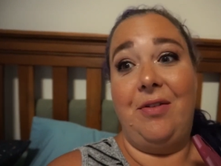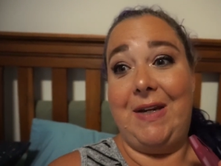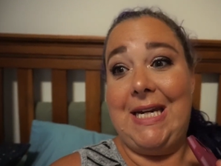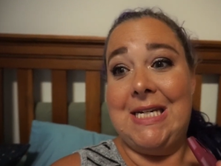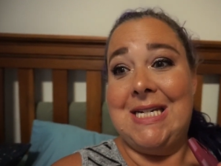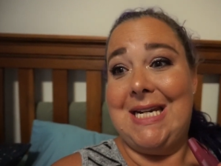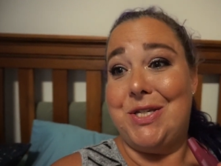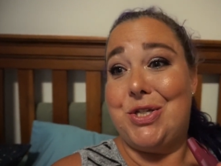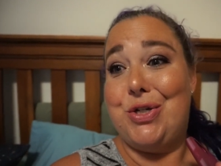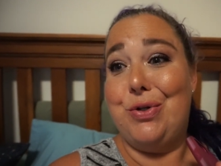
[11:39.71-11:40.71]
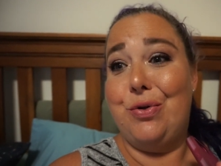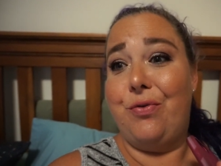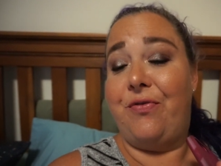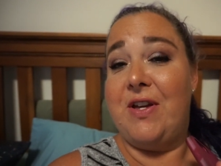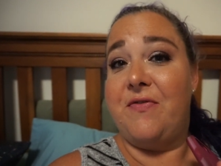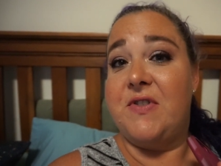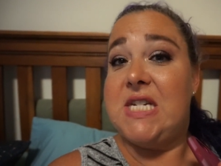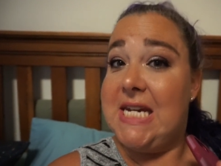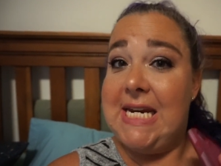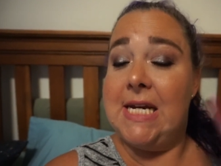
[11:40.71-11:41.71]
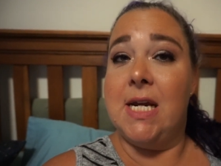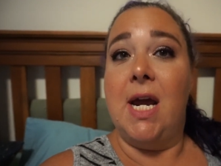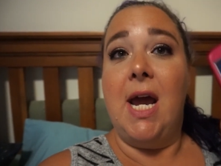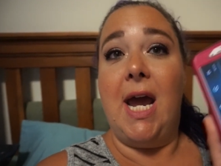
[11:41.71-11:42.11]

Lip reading: I've eaten. It's 2:15